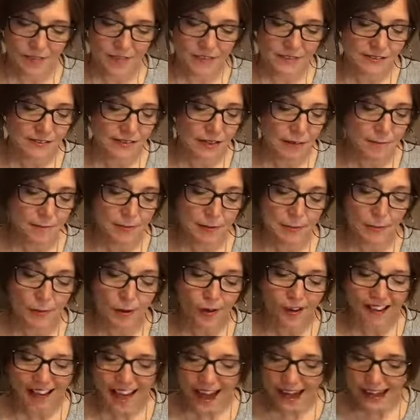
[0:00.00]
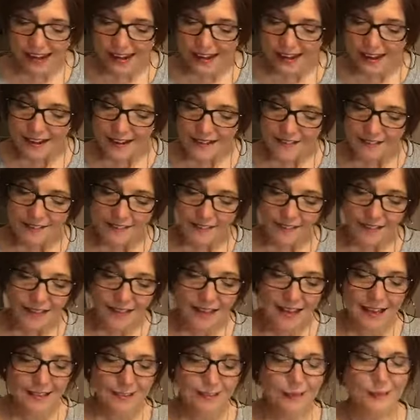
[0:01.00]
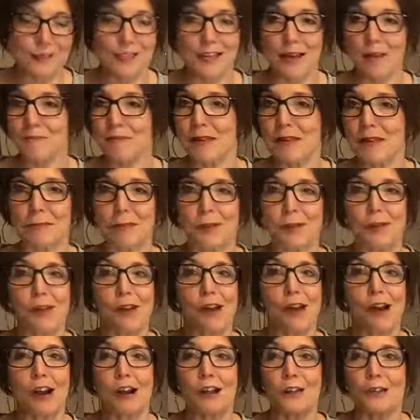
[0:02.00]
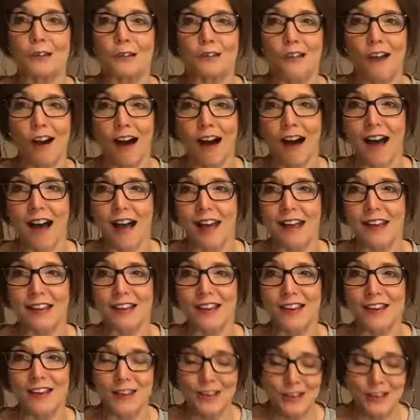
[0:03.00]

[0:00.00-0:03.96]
And some people hate it, and some people are drawn